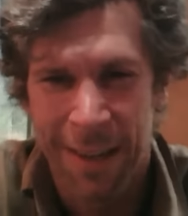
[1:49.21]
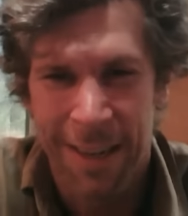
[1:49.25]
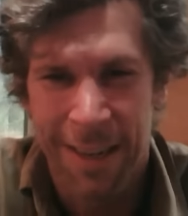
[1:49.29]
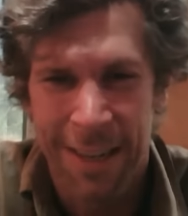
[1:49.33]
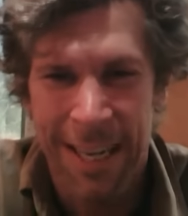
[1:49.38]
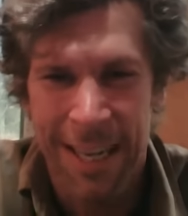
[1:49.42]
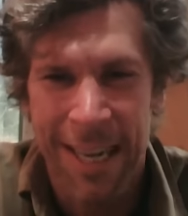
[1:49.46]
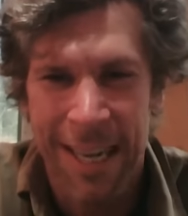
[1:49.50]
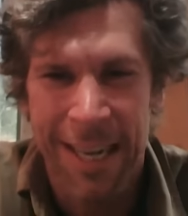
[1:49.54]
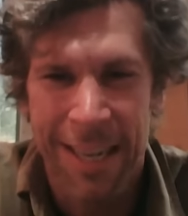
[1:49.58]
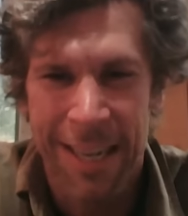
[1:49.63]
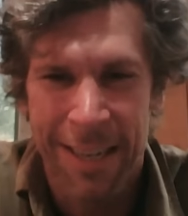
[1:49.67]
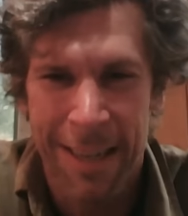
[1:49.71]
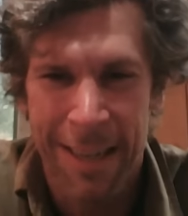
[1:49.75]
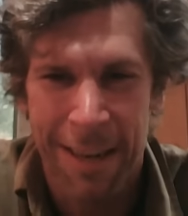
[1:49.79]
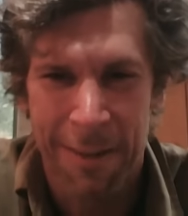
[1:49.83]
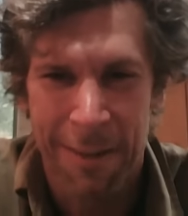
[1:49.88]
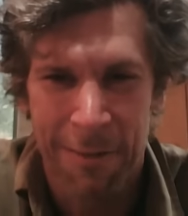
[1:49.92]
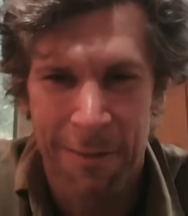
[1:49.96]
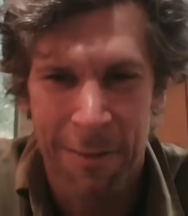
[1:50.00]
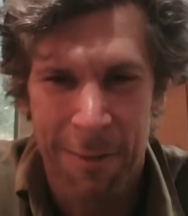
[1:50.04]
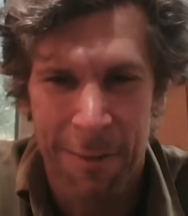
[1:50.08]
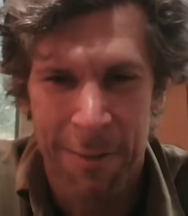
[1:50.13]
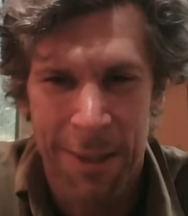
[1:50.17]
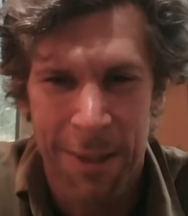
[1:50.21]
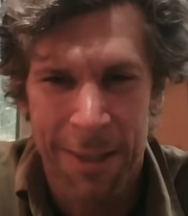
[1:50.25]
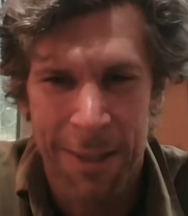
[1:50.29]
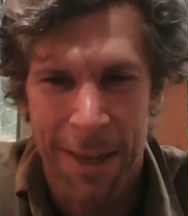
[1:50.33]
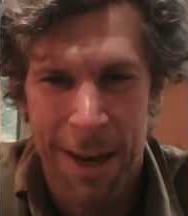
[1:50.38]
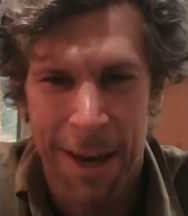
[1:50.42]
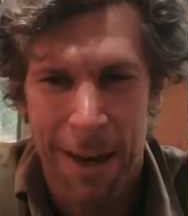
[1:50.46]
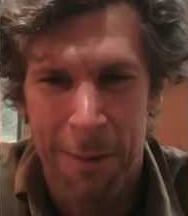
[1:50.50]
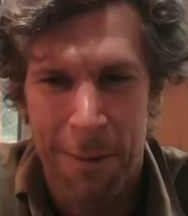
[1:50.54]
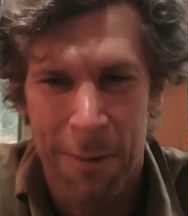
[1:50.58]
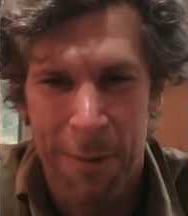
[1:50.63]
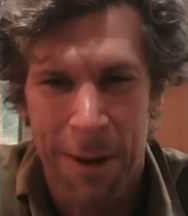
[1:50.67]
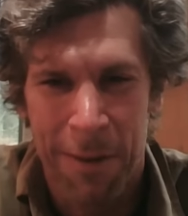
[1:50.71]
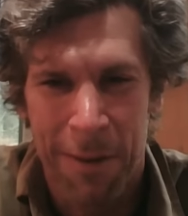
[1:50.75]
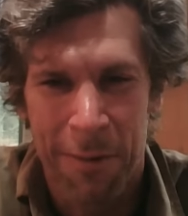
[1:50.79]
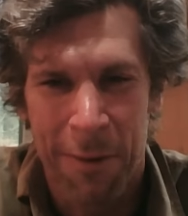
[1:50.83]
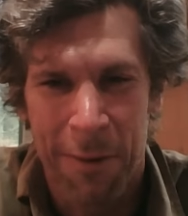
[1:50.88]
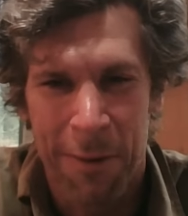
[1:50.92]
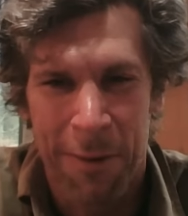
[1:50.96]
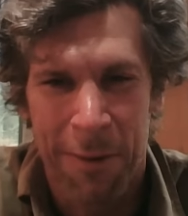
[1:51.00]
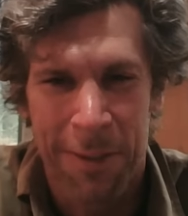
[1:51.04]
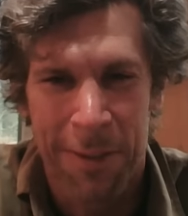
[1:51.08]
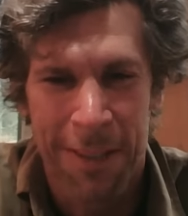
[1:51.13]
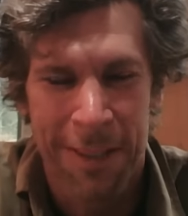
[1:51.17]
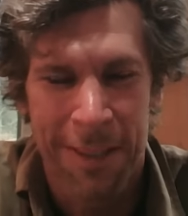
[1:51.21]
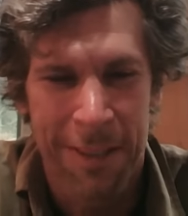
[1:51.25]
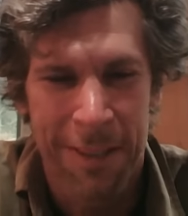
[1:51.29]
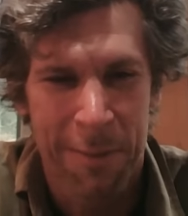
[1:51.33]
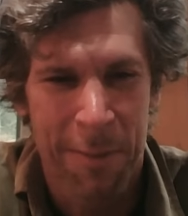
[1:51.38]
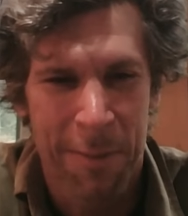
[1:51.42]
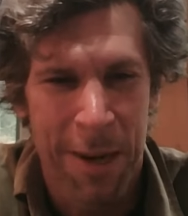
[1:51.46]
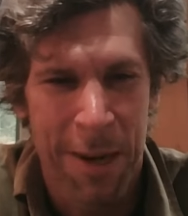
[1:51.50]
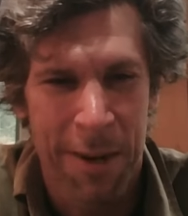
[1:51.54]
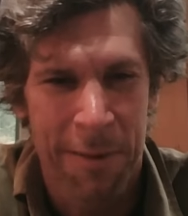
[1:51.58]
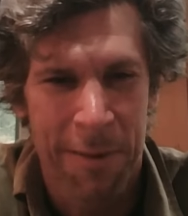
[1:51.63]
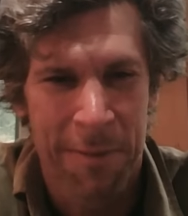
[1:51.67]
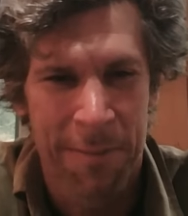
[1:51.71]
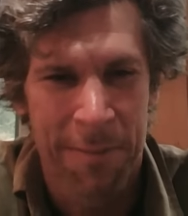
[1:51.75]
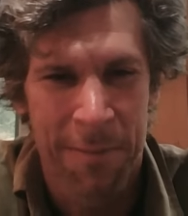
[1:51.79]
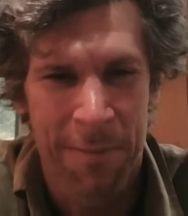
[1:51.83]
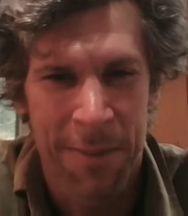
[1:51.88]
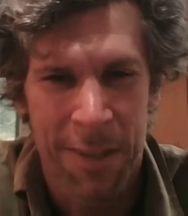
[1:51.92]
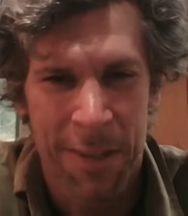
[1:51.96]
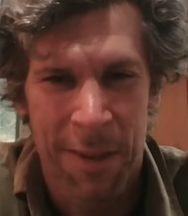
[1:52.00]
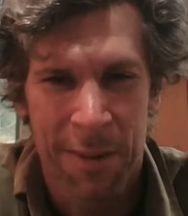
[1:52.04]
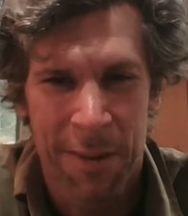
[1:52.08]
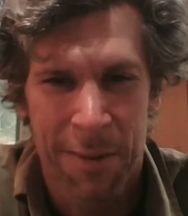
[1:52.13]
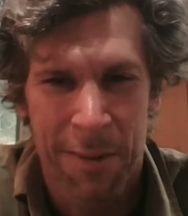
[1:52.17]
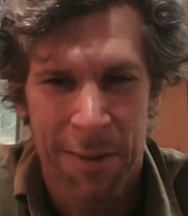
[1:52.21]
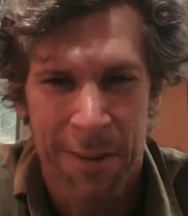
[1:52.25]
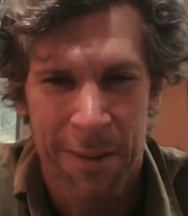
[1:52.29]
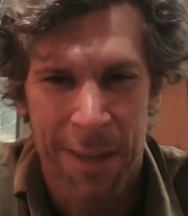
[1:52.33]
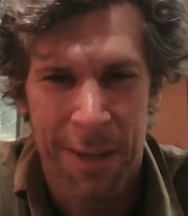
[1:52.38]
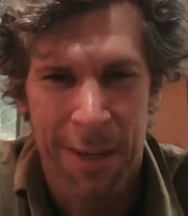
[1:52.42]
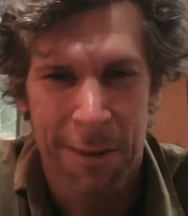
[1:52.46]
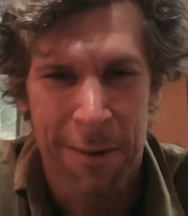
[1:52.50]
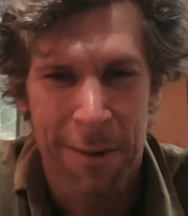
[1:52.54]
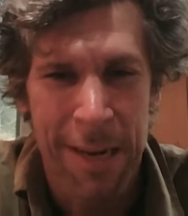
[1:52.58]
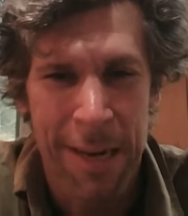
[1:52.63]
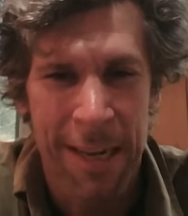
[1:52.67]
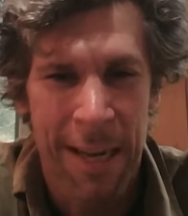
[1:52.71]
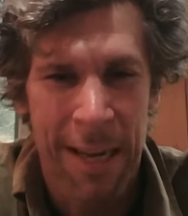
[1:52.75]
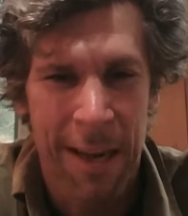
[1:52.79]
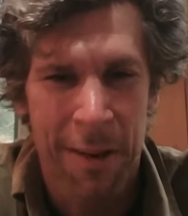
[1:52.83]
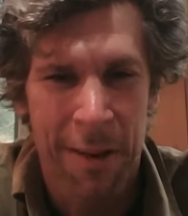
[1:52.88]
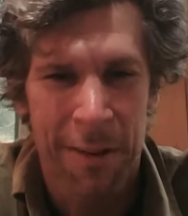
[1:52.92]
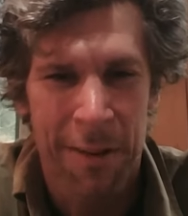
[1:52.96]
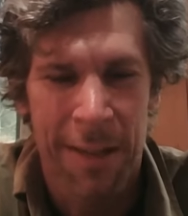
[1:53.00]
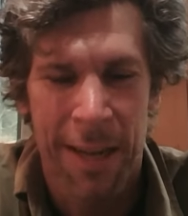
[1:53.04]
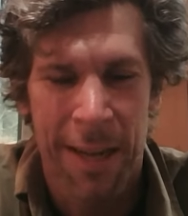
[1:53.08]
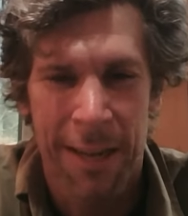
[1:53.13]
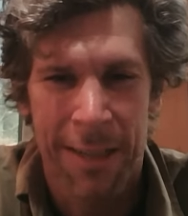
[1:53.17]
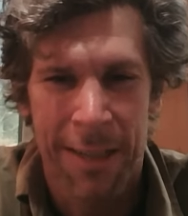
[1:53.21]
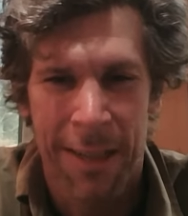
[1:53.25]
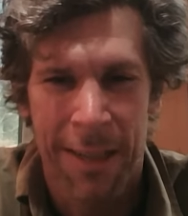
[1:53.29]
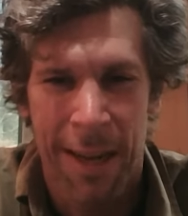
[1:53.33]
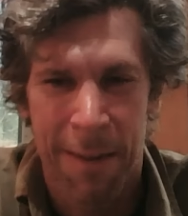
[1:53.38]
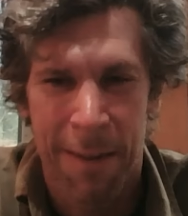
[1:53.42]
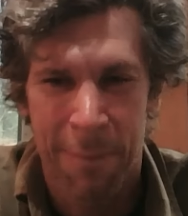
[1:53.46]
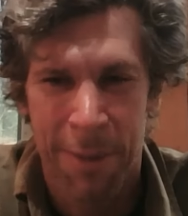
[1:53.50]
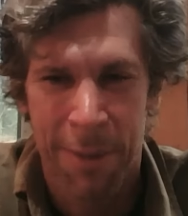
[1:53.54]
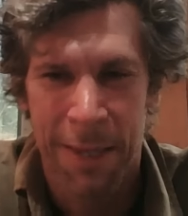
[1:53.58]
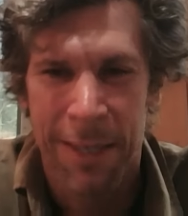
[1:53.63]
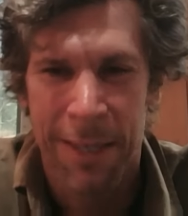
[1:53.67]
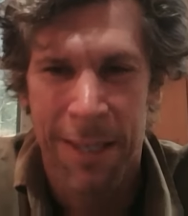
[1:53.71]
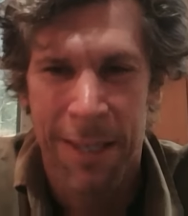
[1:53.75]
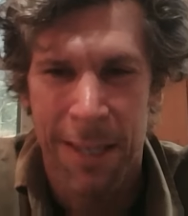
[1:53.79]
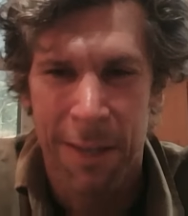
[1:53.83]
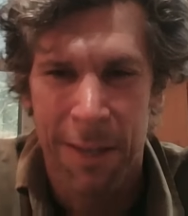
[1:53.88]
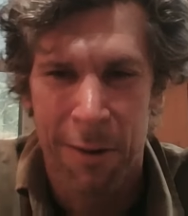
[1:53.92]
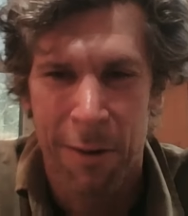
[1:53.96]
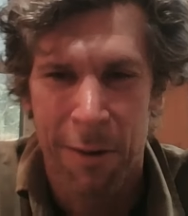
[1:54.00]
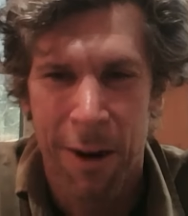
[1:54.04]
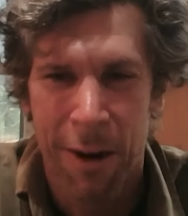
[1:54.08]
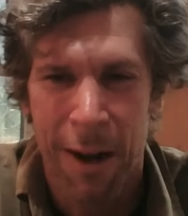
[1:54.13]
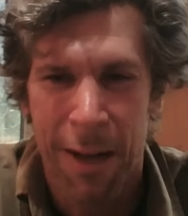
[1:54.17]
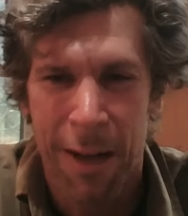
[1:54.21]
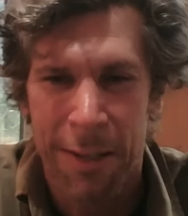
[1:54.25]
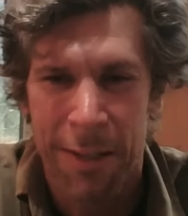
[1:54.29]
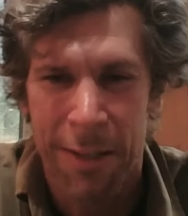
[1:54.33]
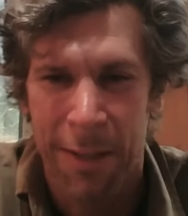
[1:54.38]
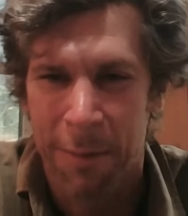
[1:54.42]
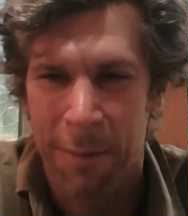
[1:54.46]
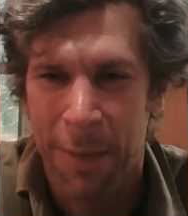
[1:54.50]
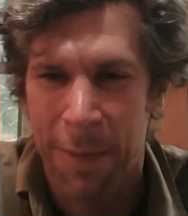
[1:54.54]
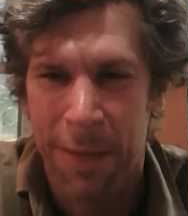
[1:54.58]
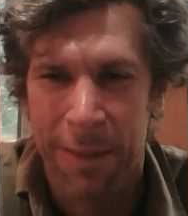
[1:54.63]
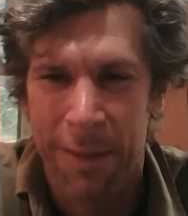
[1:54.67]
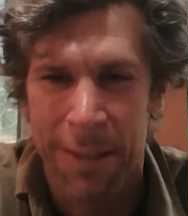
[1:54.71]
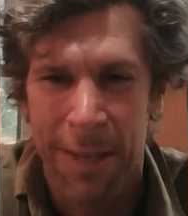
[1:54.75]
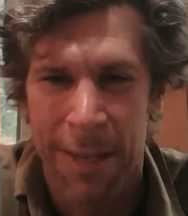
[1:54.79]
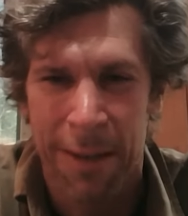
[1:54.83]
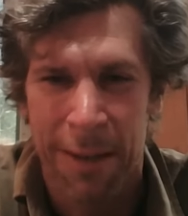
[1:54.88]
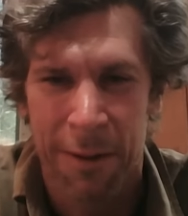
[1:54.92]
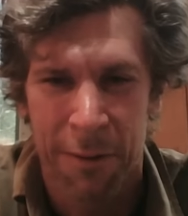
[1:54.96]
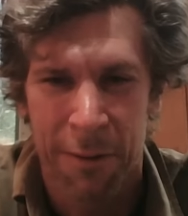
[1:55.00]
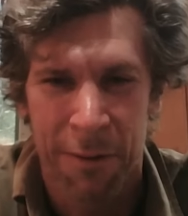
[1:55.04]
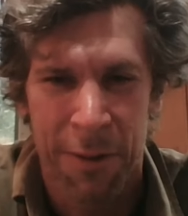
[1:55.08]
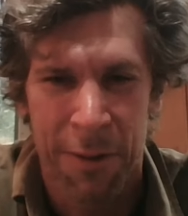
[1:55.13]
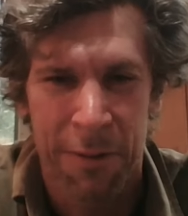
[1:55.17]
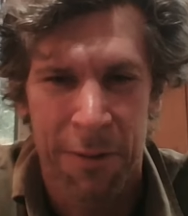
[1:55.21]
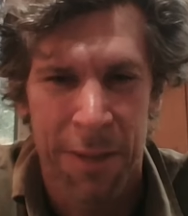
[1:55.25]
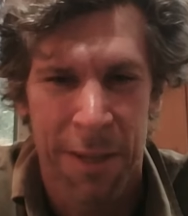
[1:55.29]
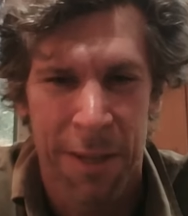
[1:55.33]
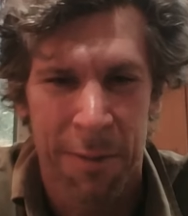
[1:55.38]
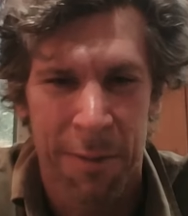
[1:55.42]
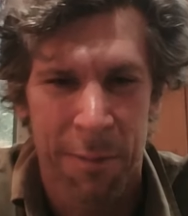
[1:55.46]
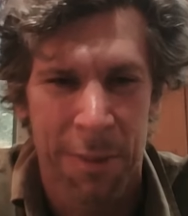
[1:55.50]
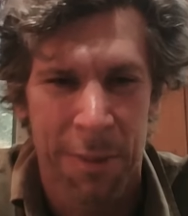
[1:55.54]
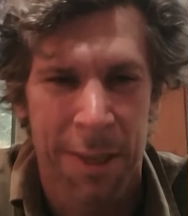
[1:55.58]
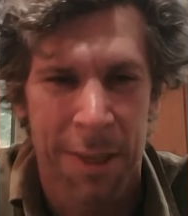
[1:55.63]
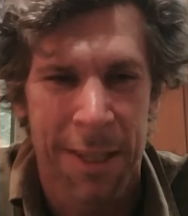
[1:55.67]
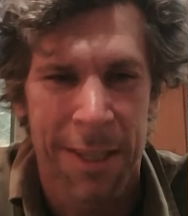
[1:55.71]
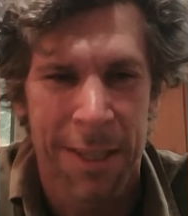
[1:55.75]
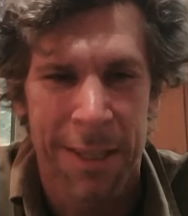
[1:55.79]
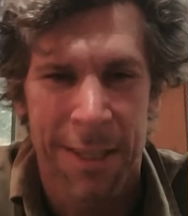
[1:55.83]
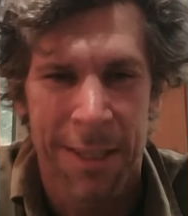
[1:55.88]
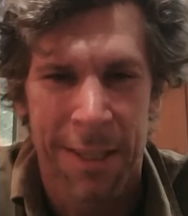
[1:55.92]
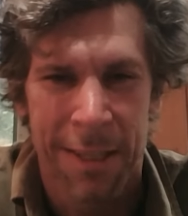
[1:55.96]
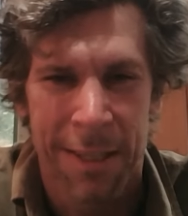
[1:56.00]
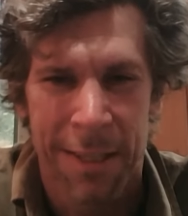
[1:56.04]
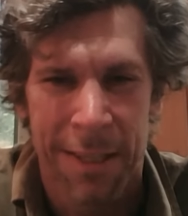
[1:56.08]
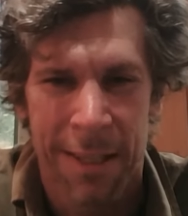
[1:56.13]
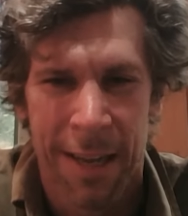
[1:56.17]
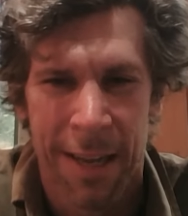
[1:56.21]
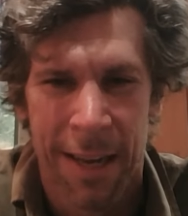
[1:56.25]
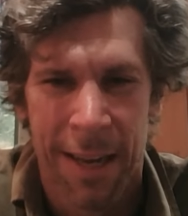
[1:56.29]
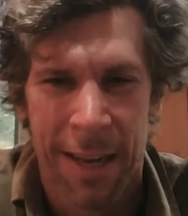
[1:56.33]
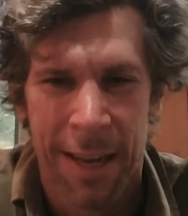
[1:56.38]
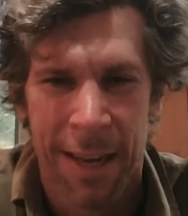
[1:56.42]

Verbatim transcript: it in from the top off Orleans Mountain. So the creek held that time, but it did cross in about ten or fifteen places.